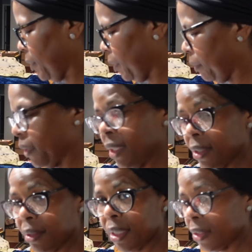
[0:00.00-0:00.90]
It's
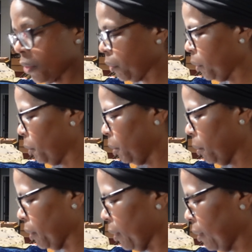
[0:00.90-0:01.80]
funny the things you
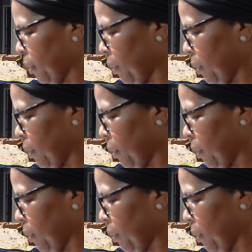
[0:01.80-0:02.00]
remember